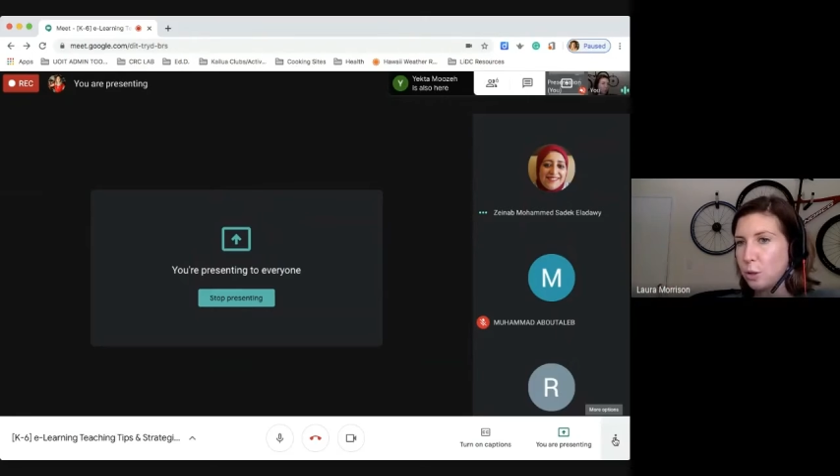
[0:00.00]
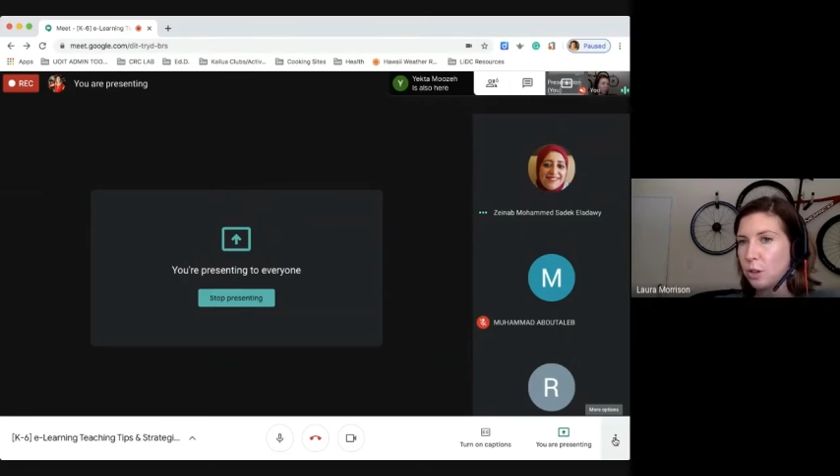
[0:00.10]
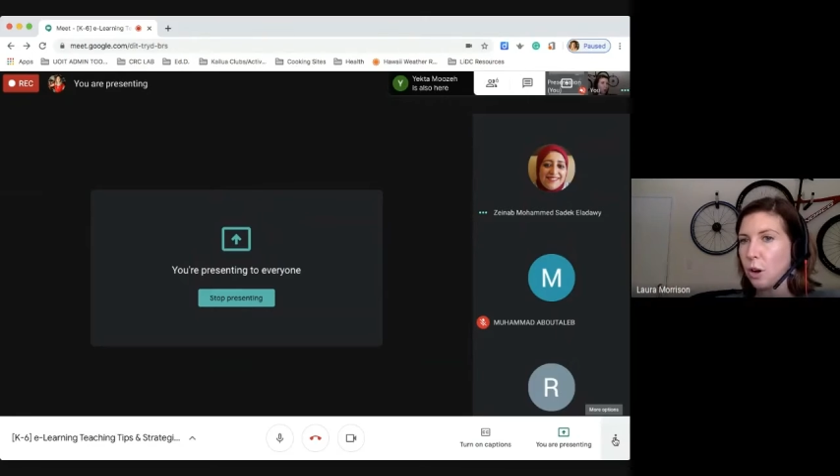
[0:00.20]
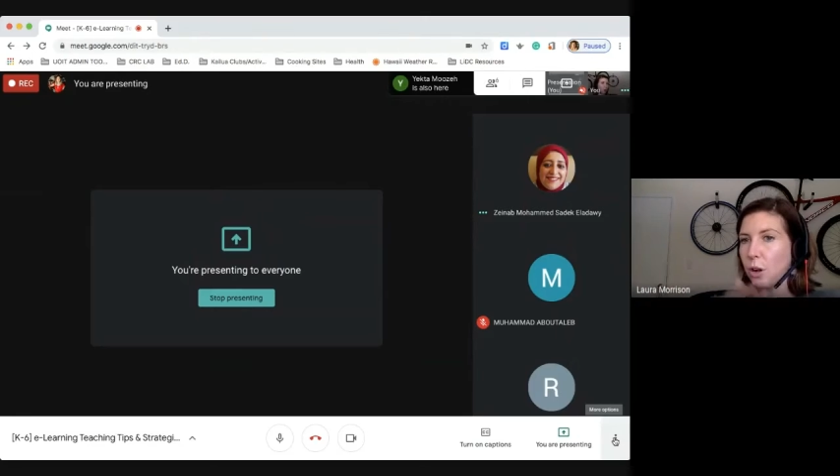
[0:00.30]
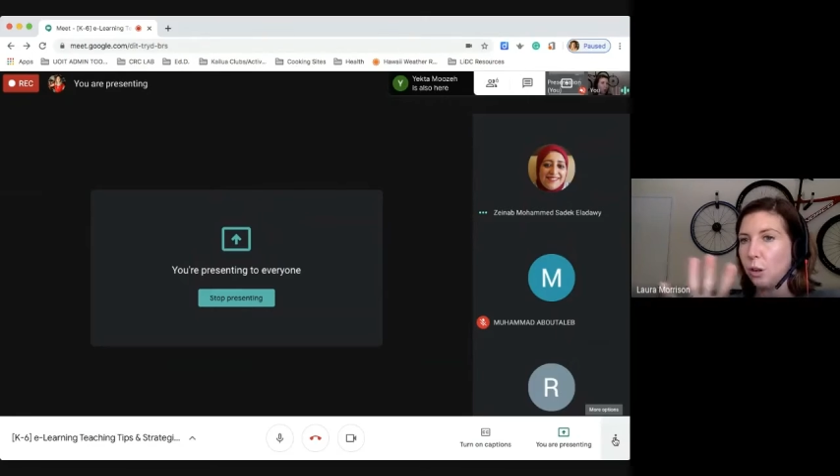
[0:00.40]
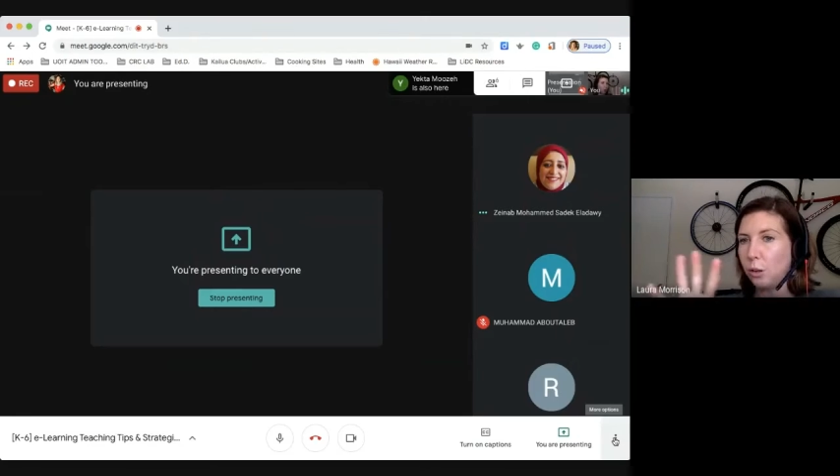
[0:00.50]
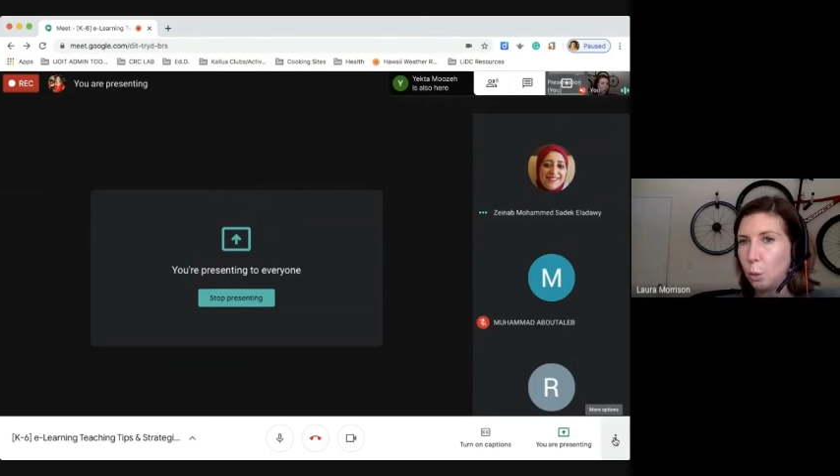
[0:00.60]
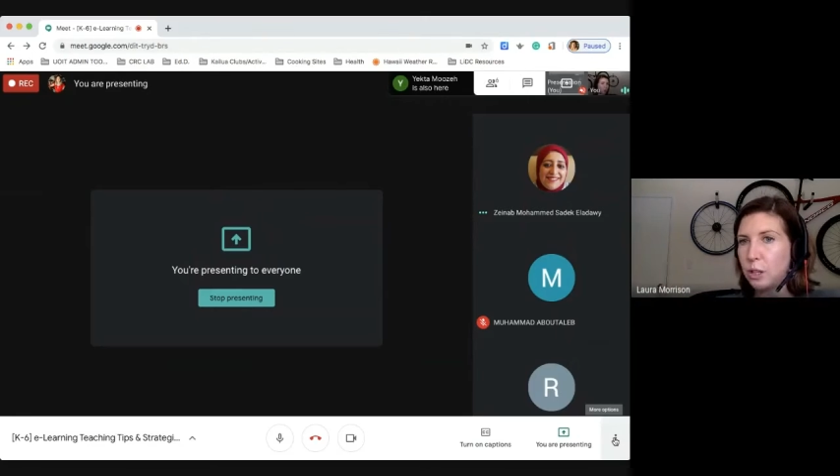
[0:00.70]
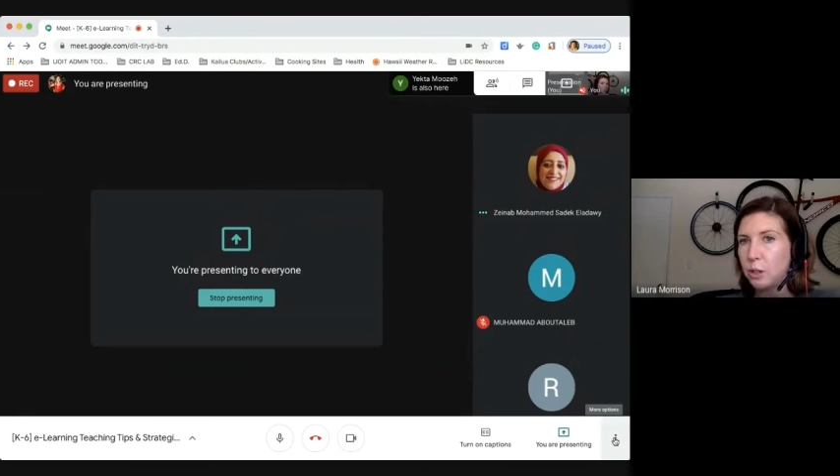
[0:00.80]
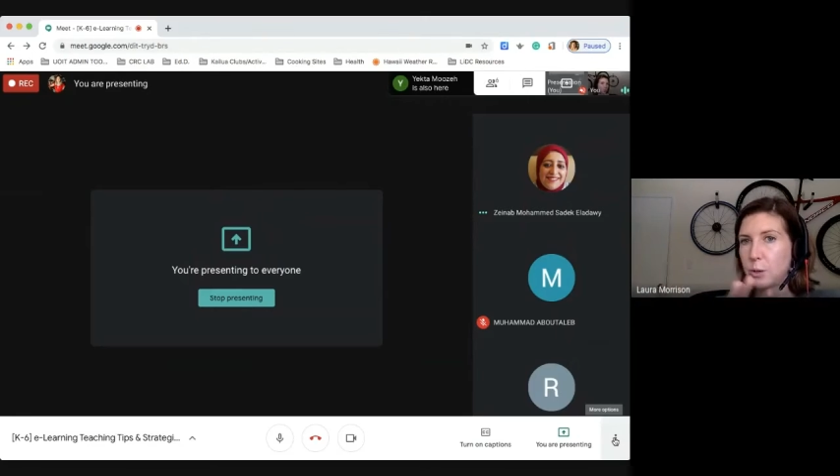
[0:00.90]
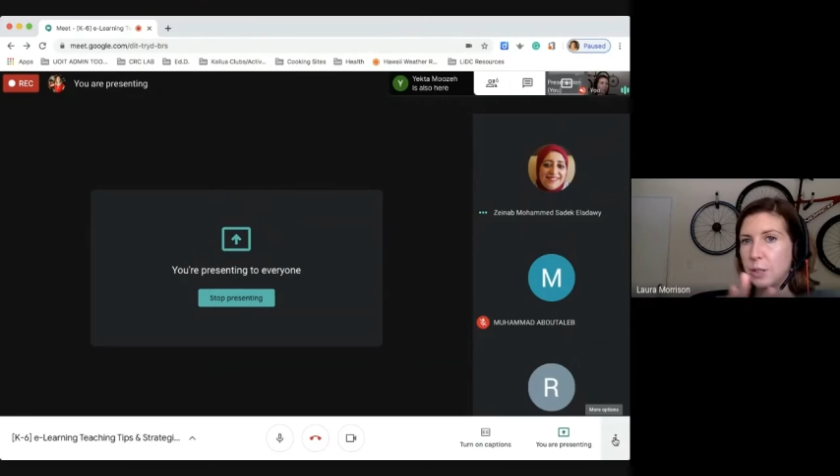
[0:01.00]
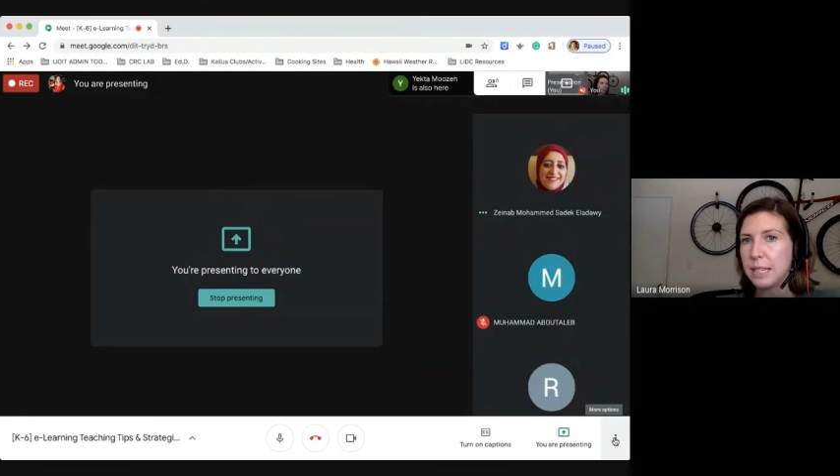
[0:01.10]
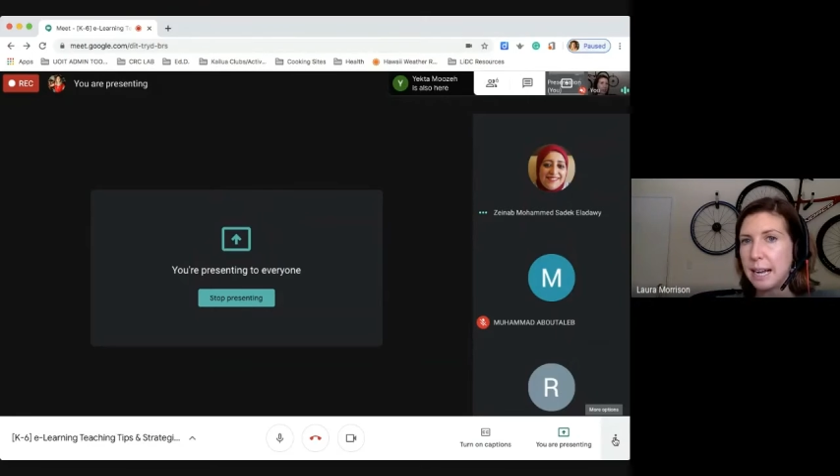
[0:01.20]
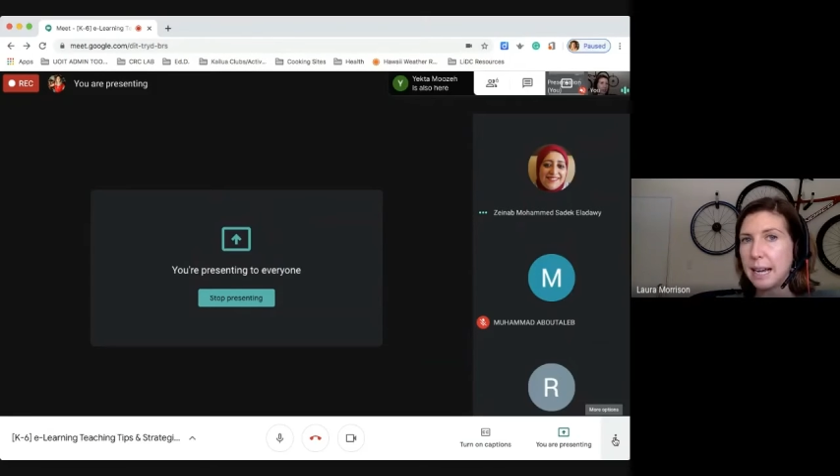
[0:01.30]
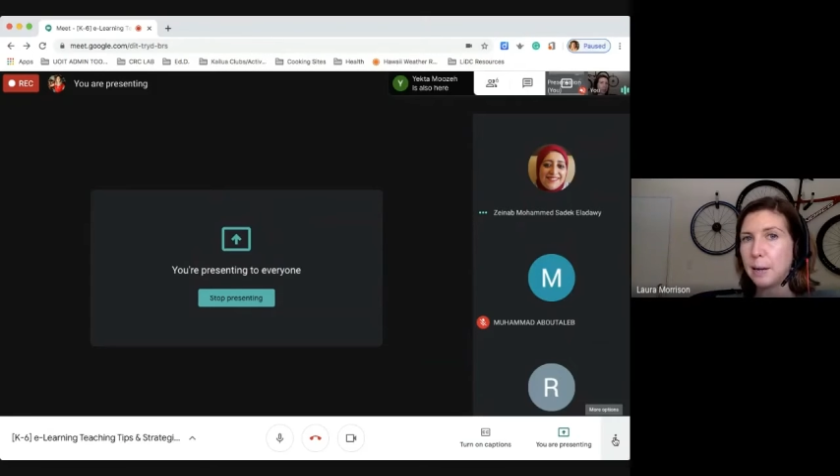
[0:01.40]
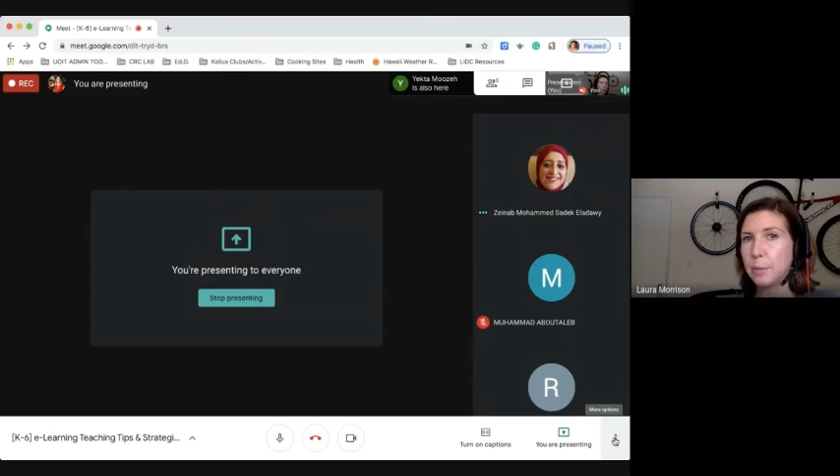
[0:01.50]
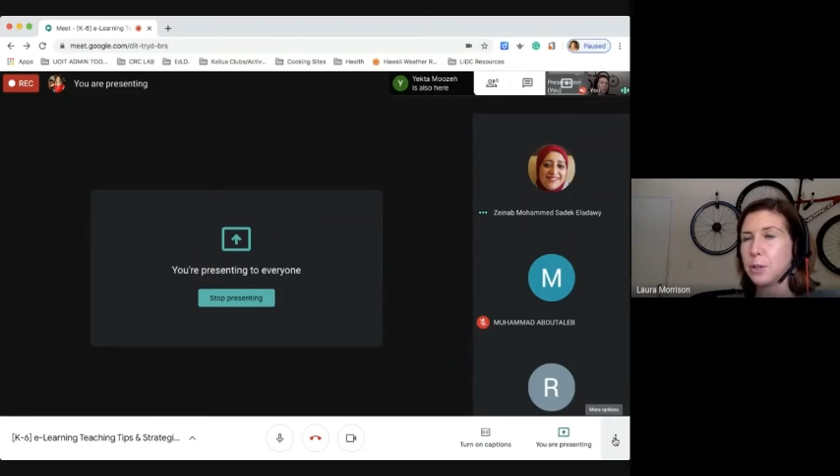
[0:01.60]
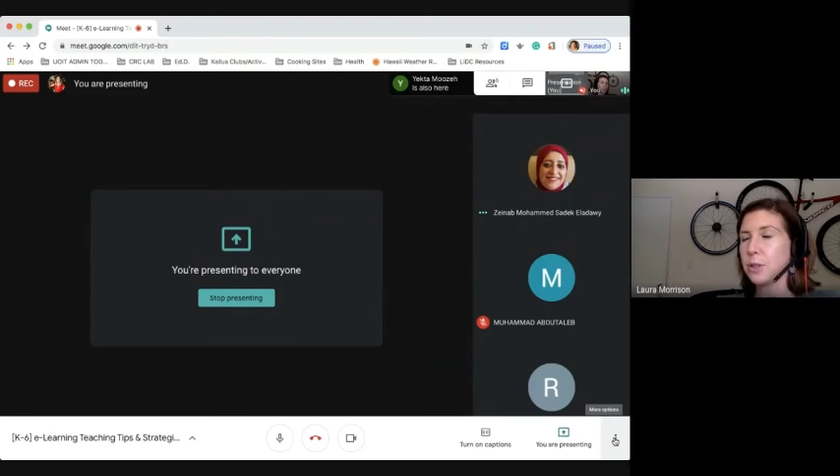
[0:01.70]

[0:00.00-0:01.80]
all windows and tabs,